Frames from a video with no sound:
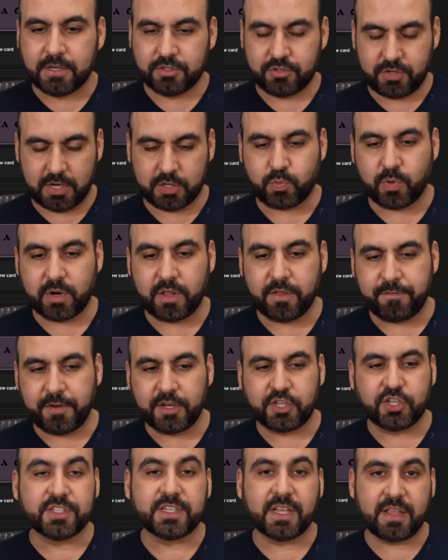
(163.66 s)
So that's one of the
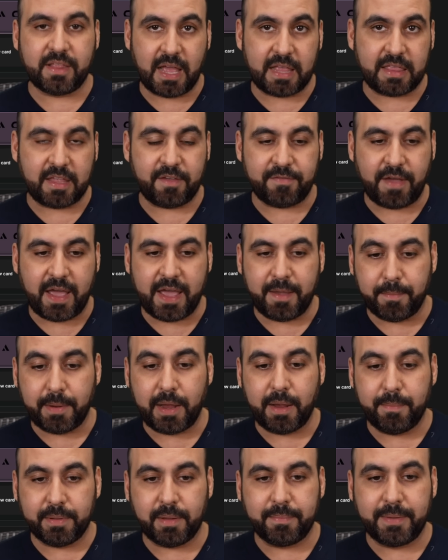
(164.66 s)
features that they've Im
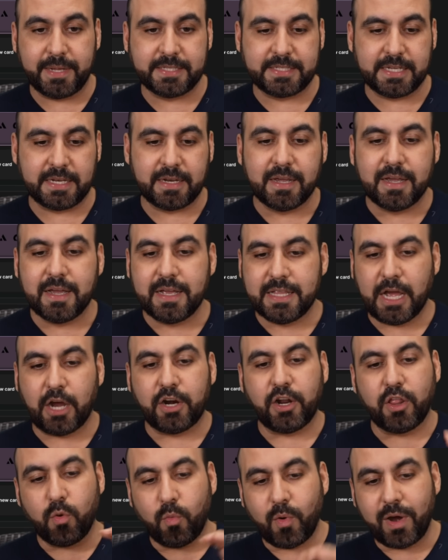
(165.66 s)
implemented. Now,
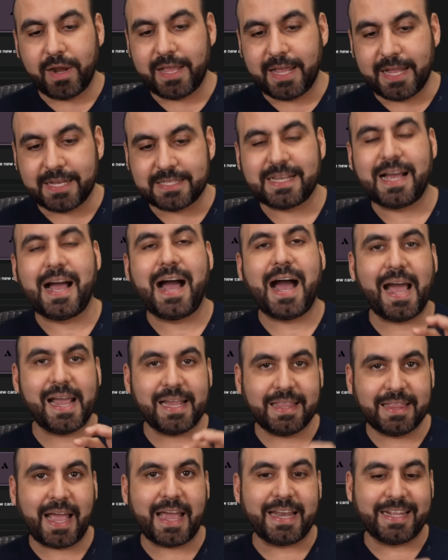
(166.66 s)
another one is
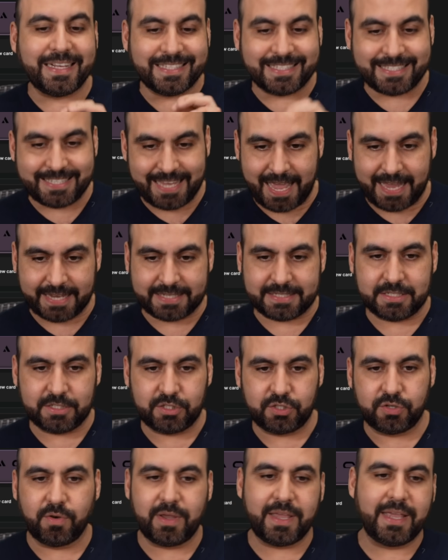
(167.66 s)
highlighting text.
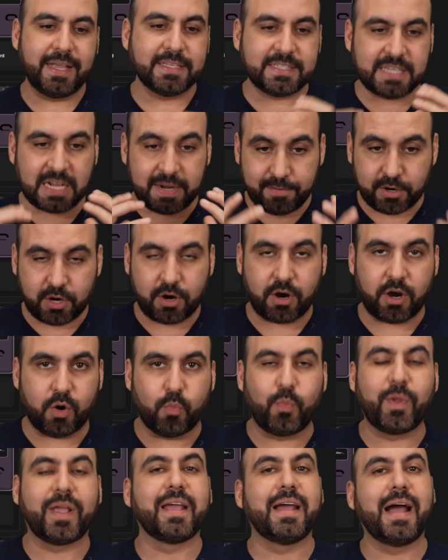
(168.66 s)
So inside of a
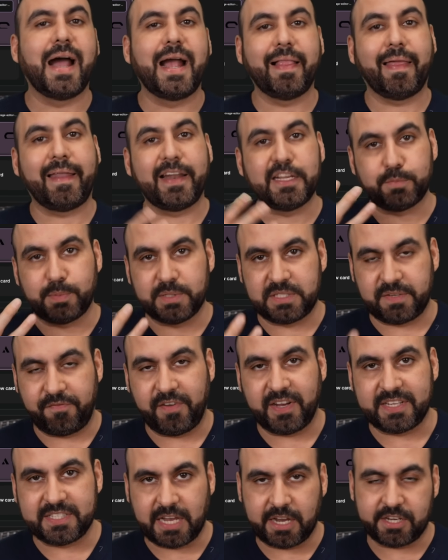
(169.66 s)
card, we can highlight a
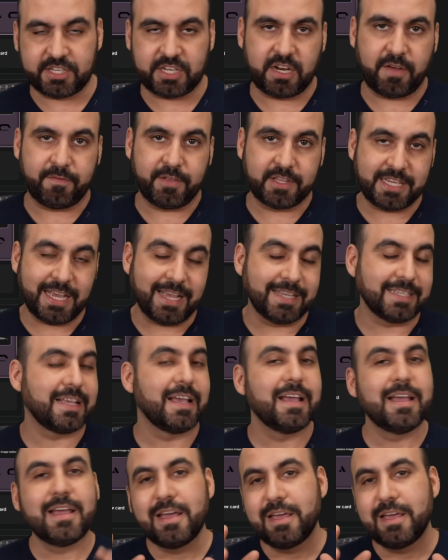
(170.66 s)
specific section of the text.